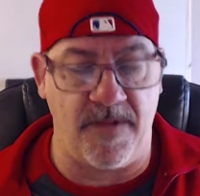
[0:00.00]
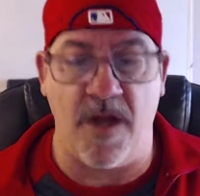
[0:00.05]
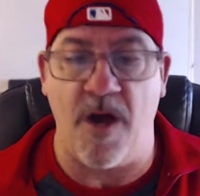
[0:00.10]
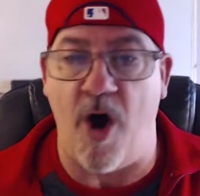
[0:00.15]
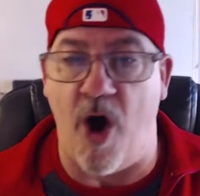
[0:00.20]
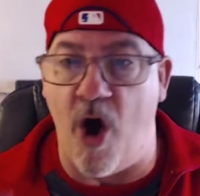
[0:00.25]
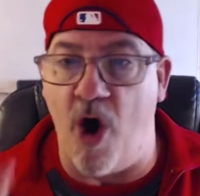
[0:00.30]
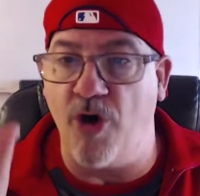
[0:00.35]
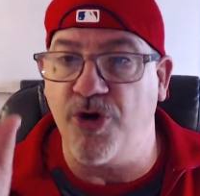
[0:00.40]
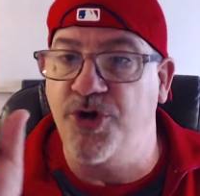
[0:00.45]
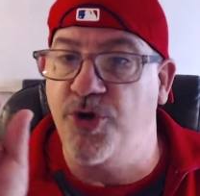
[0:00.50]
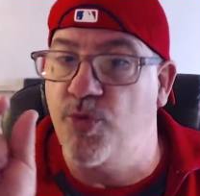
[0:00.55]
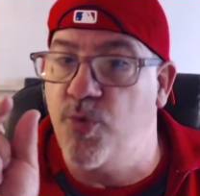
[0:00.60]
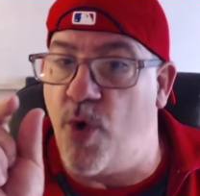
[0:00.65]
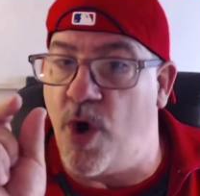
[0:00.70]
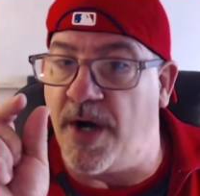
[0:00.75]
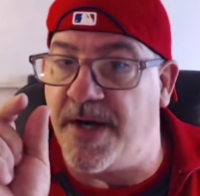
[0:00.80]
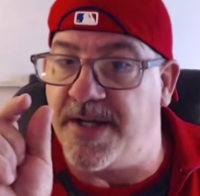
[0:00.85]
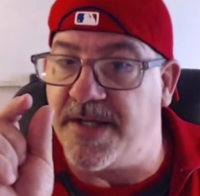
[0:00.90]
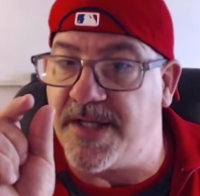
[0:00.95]
All you
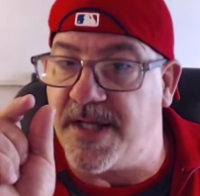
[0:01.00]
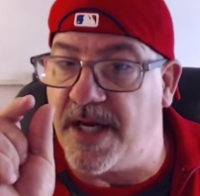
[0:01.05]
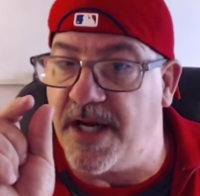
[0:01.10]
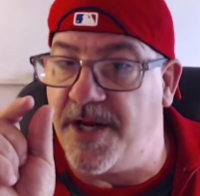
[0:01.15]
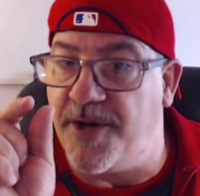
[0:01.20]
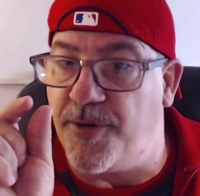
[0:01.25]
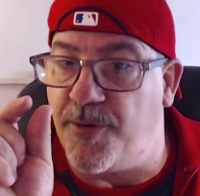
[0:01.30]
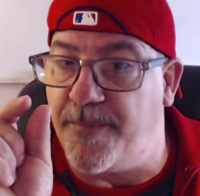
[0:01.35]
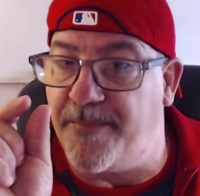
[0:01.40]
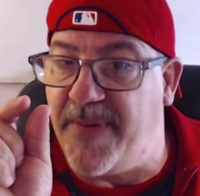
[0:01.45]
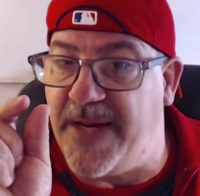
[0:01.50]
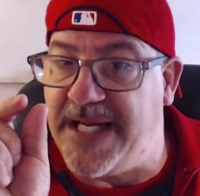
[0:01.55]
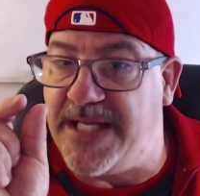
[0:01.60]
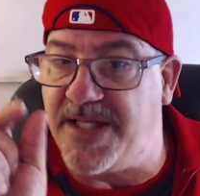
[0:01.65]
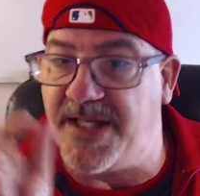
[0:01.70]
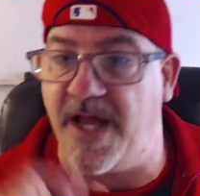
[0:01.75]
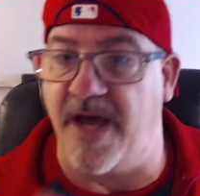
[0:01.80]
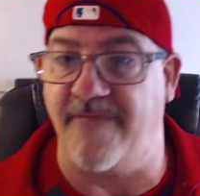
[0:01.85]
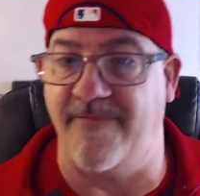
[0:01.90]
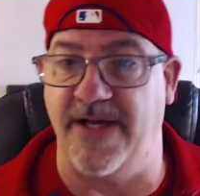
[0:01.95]
want is a little
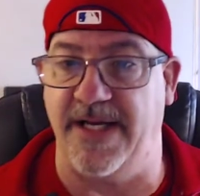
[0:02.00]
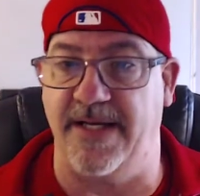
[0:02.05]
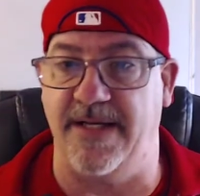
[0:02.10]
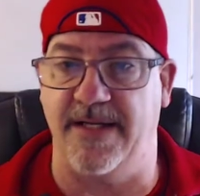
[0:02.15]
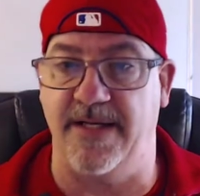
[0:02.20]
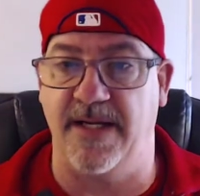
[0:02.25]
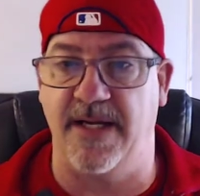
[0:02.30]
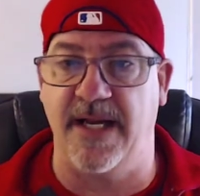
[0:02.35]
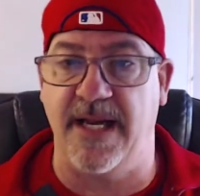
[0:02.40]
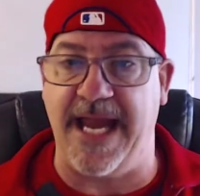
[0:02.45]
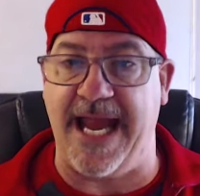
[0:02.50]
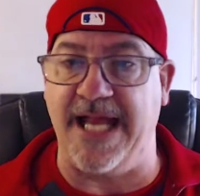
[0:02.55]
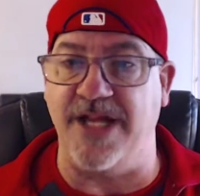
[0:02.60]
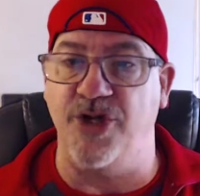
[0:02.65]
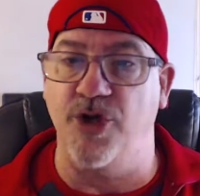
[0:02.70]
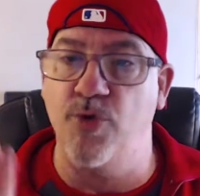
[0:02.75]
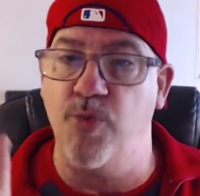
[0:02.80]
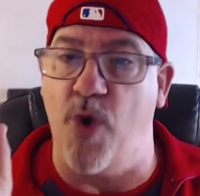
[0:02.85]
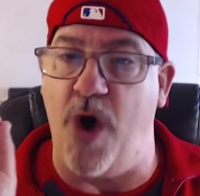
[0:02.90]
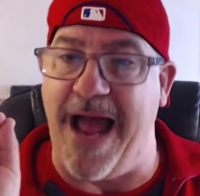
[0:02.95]
piece of it. And
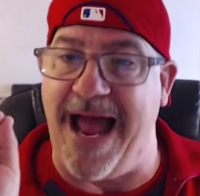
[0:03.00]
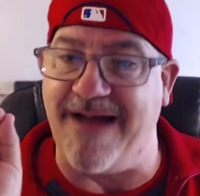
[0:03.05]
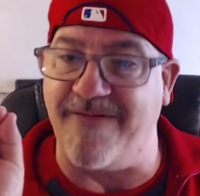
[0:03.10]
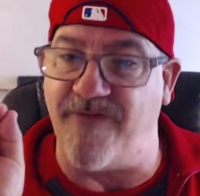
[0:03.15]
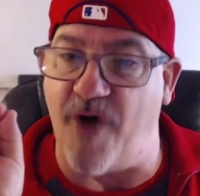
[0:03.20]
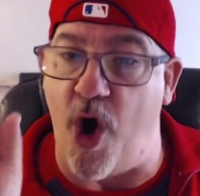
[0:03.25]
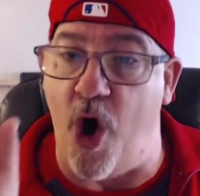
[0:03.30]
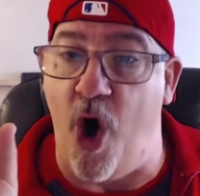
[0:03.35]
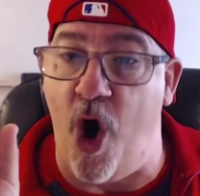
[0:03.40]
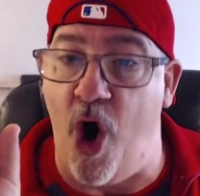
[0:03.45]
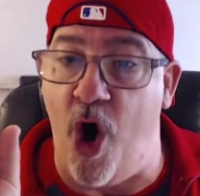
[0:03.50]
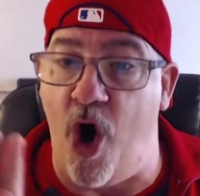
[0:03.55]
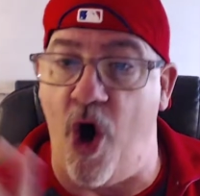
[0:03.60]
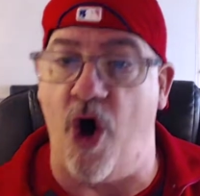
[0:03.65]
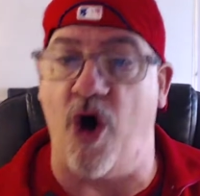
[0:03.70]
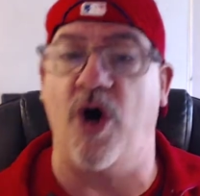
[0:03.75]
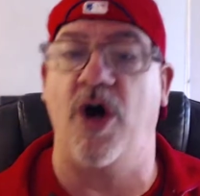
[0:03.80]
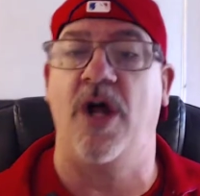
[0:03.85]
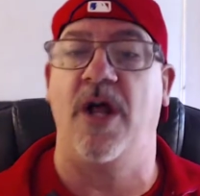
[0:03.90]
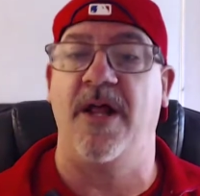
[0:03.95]
you will have
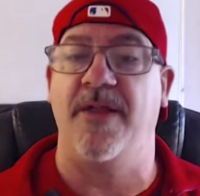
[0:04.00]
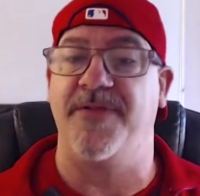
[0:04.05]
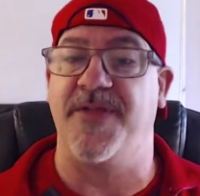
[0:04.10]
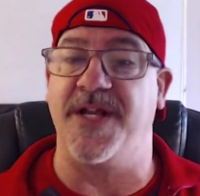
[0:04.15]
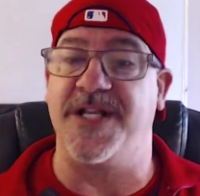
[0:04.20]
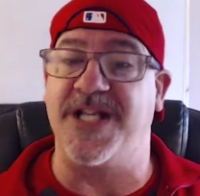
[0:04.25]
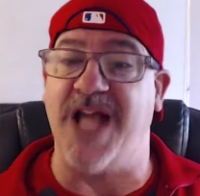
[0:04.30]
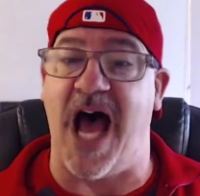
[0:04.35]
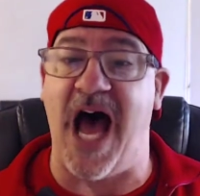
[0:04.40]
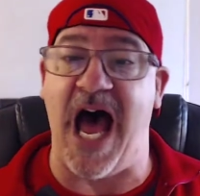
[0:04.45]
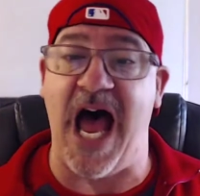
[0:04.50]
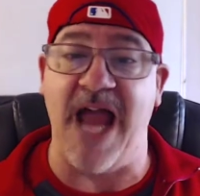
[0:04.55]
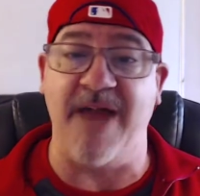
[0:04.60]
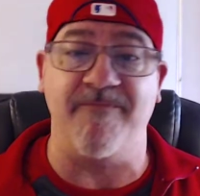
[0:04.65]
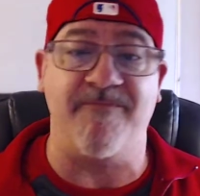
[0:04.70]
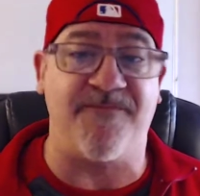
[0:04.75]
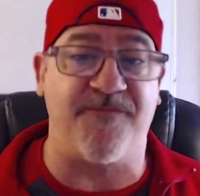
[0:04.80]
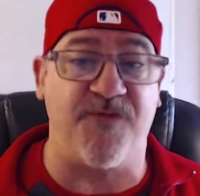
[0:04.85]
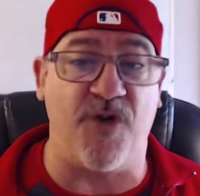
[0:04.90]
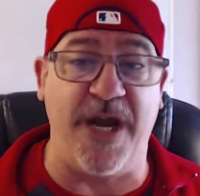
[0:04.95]
all the
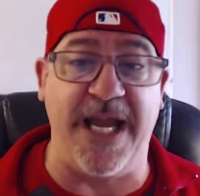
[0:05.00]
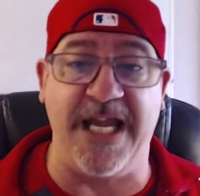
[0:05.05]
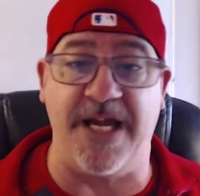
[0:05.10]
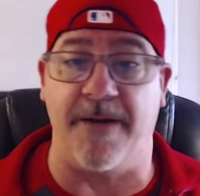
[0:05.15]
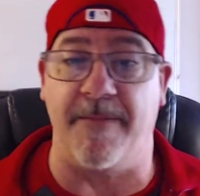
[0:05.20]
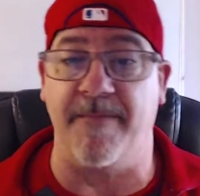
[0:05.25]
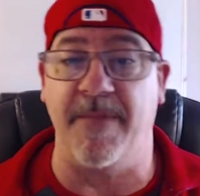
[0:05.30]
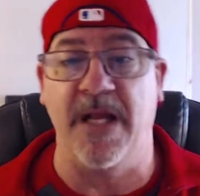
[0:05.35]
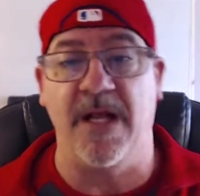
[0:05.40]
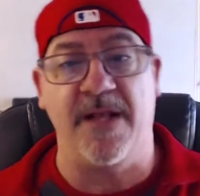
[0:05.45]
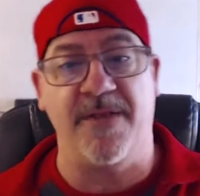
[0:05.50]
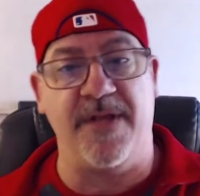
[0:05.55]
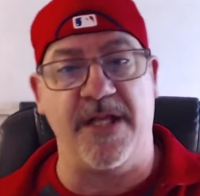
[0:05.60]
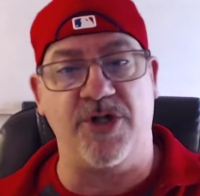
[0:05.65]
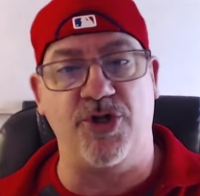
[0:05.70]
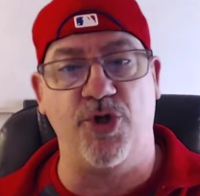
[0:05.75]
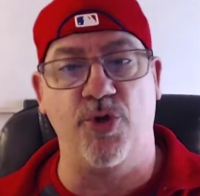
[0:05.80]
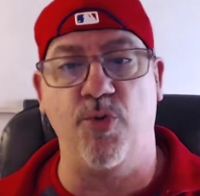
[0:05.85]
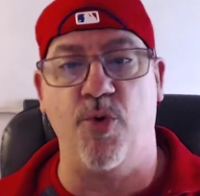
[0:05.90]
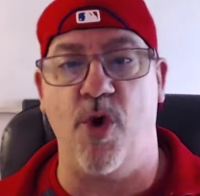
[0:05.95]
time freedom
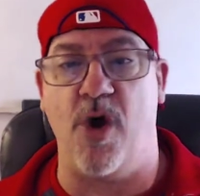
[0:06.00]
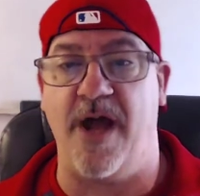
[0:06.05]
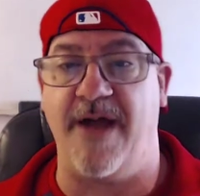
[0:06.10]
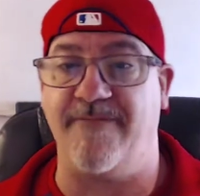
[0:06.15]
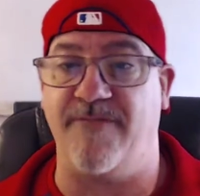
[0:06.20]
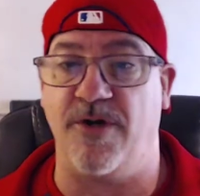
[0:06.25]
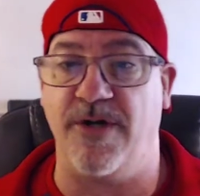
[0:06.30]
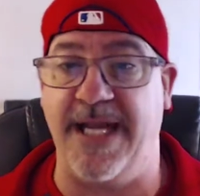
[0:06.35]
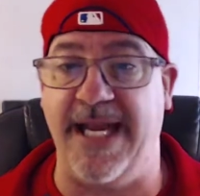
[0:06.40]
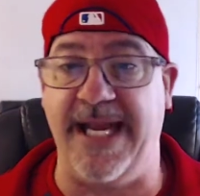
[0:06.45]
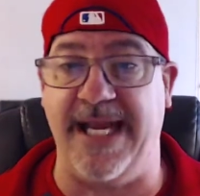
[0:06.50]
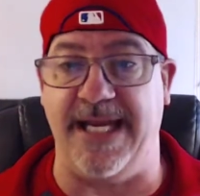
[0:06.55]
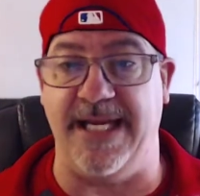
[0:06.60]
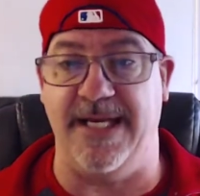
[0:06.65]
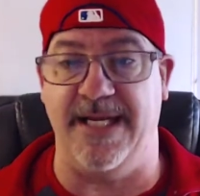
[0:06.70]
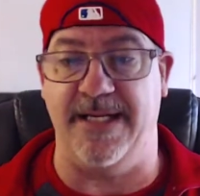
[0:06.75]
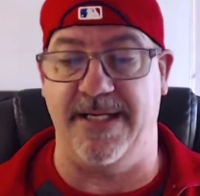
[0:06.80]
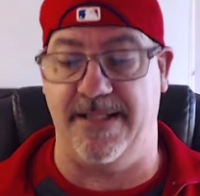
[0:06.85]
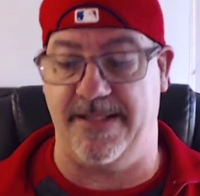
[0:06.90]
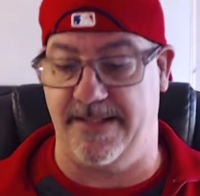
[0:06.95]
that you will ever need.
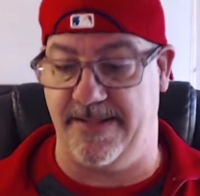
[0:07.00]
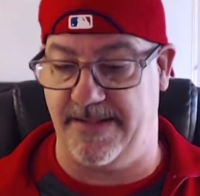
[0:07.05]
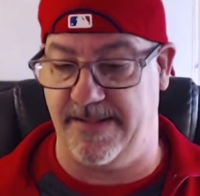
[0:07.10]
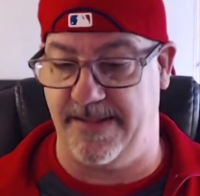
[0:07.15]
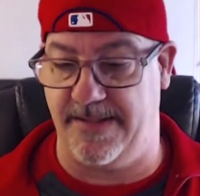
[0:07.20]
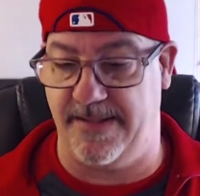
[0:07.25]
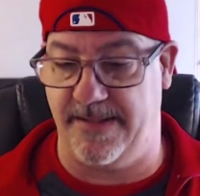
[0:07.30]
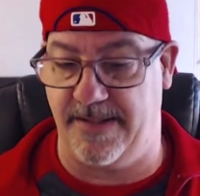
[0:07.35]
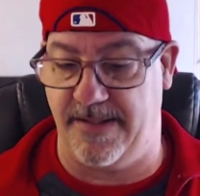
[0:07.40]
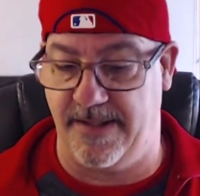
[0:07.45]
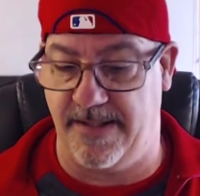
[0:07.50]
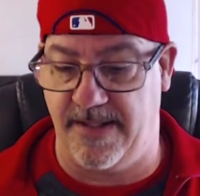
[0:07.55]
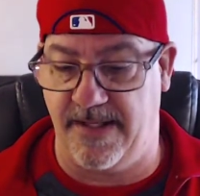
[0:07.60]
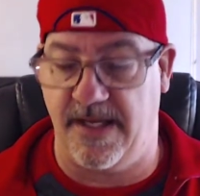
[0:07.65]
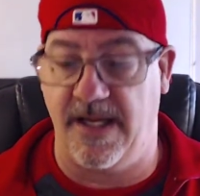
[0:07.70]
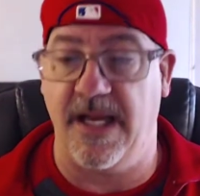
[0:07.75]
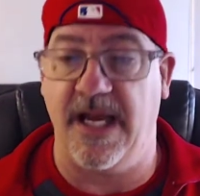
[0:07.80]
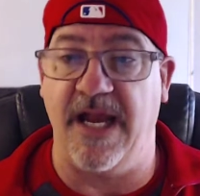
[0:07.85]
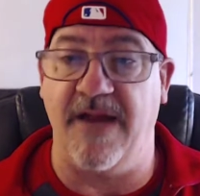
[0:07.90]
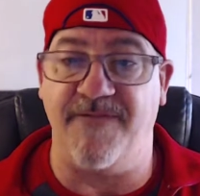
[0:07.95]

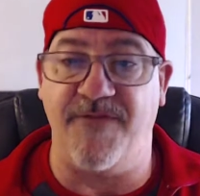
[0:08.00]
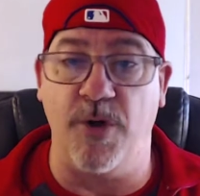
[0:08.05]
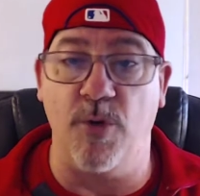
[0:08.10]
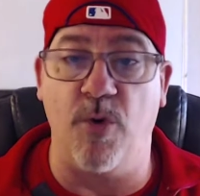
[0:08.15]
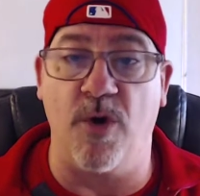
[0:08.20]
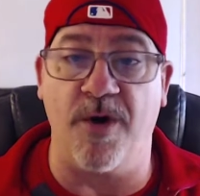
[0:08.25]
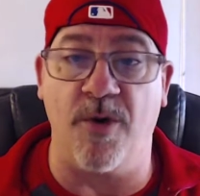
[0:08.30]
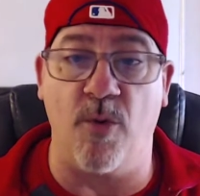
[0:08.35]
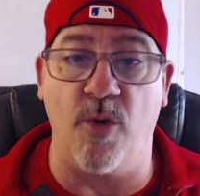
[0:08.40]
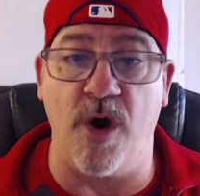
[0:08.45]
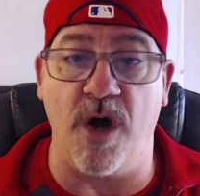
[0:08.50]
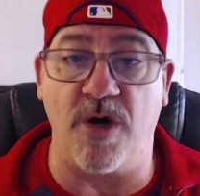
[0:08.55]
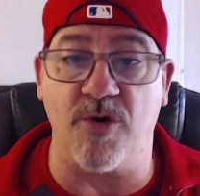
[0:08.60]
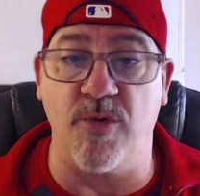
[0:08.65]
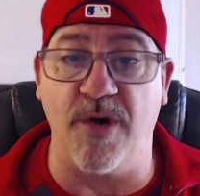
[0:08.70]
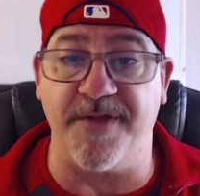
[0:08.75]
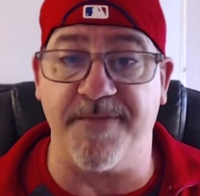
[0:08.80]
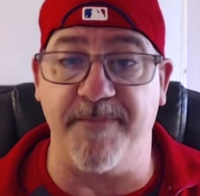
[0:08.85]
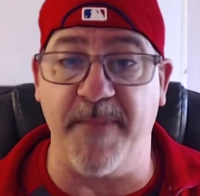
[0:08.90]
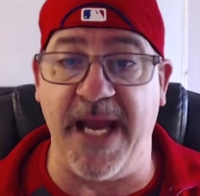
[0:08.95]
If you want to work
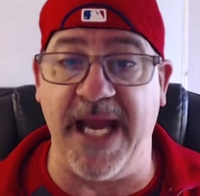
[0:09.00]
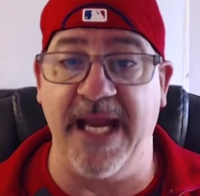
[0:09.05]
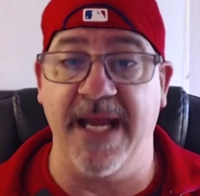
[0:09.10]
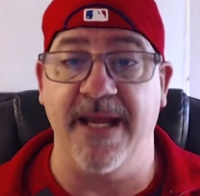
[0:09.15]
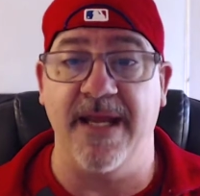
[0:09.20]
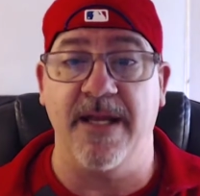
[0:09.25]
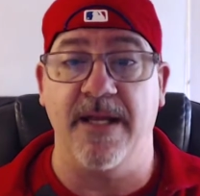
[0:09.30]
with me,